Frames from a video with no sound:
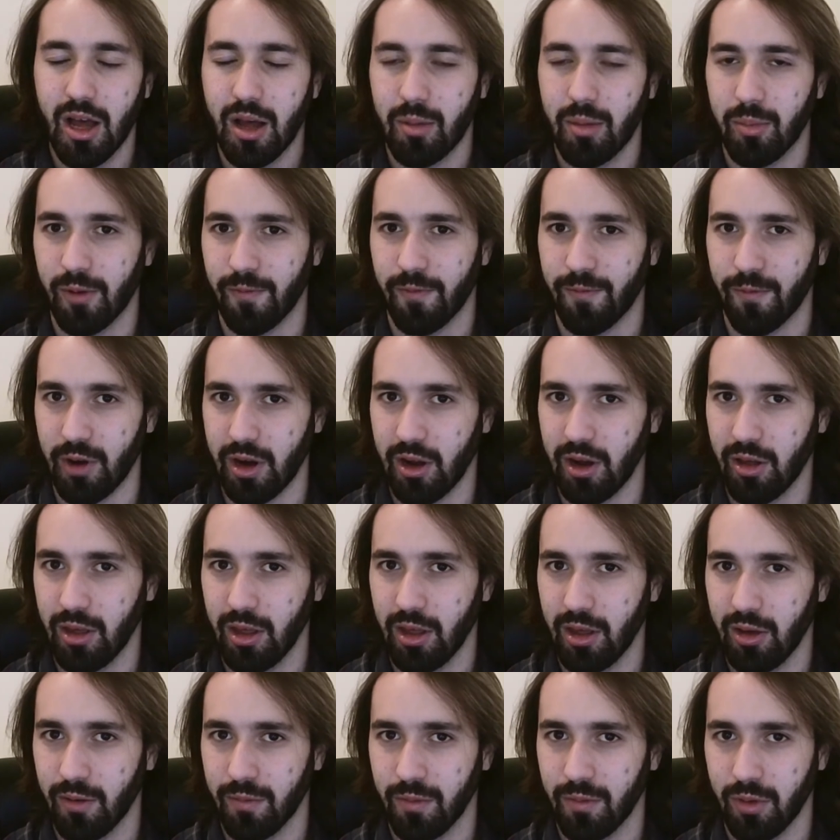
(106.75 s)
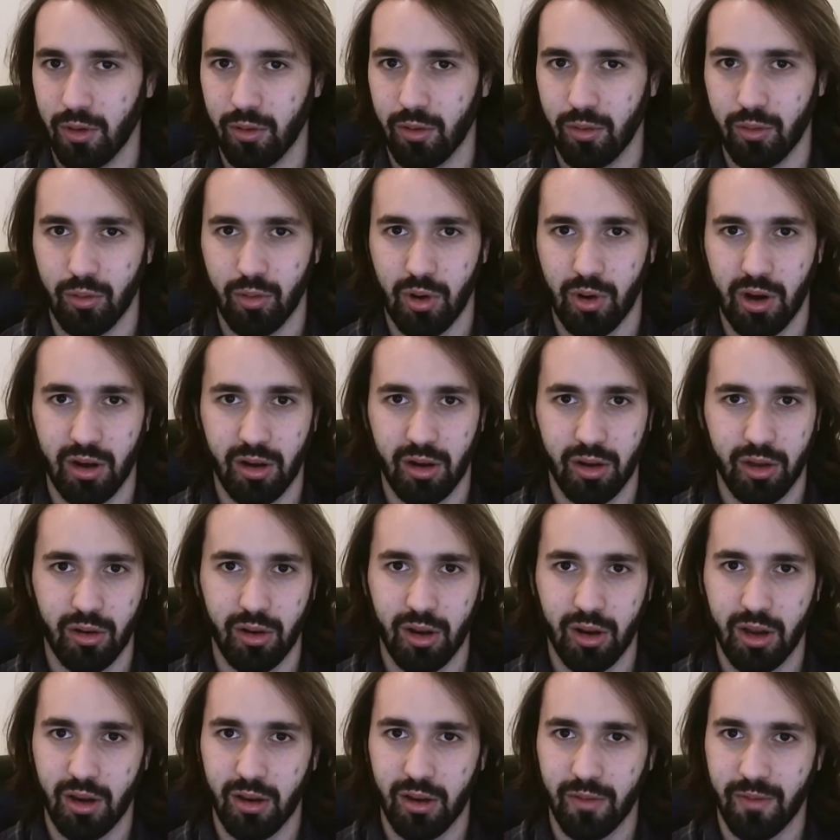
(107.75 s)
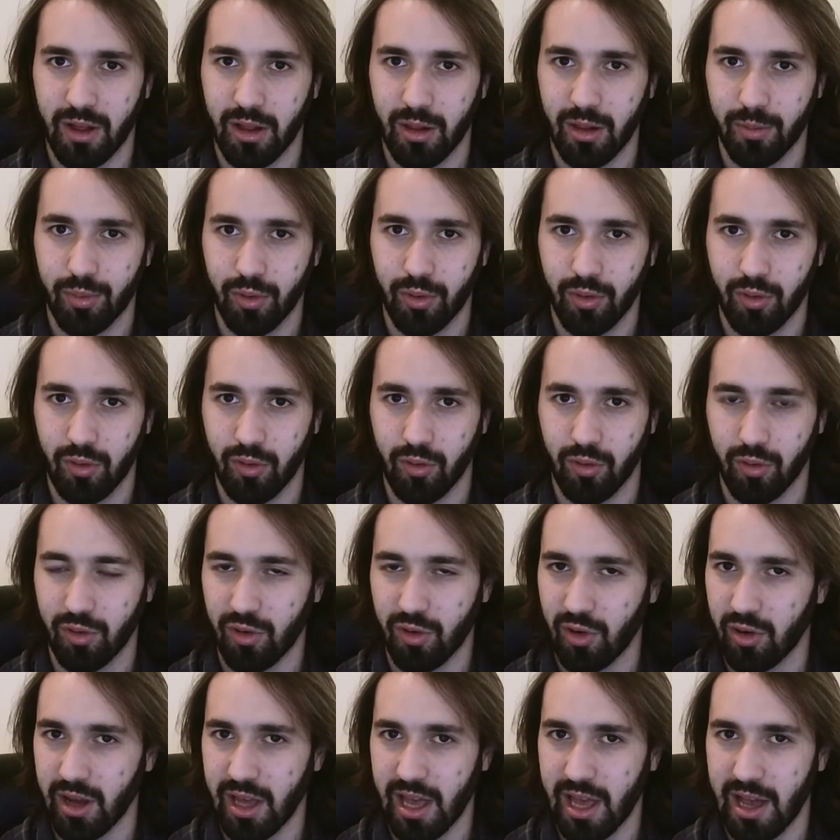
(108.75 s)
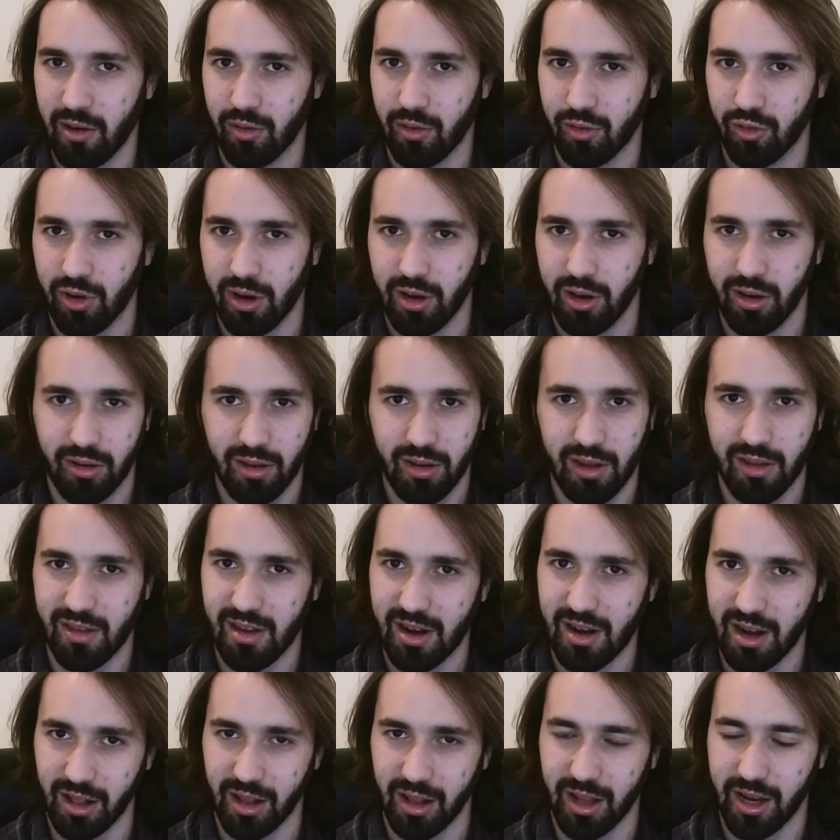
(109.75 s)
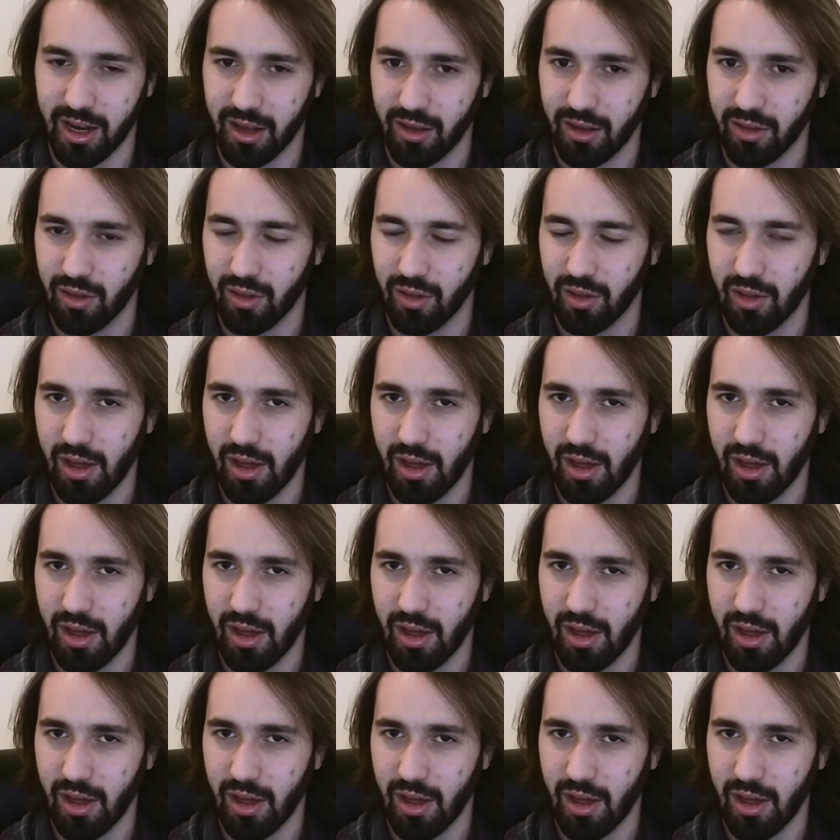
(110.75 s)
But for any of you who are Unity developers or starting out and trying to test analytics,